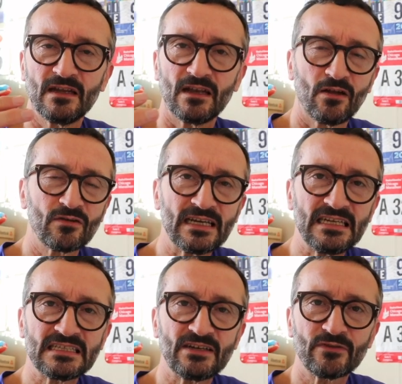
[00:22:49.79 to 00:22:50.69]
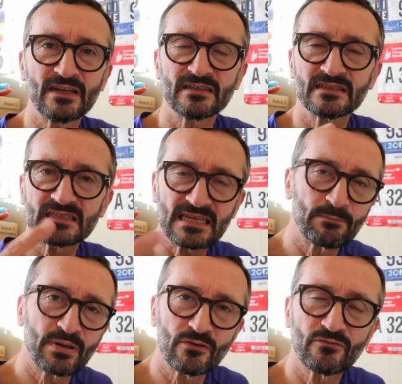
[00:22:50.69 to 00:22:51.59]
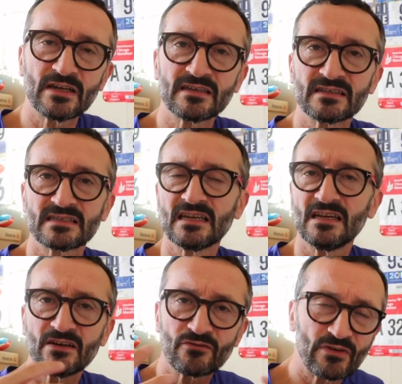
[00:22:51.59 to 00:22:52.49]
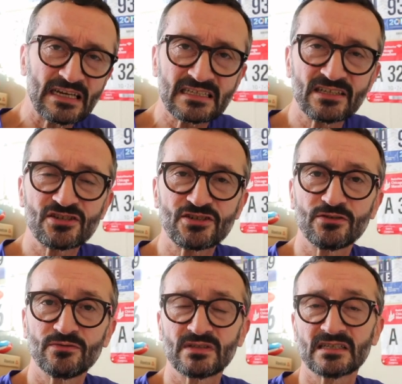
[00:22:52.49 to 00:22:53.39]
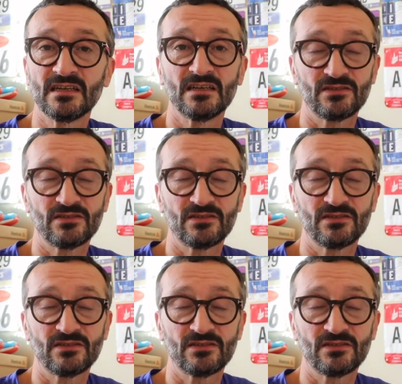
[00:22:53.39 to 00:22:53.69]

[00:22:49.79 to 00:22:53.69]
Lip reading: long easy runs, tempo runs, racing shoes?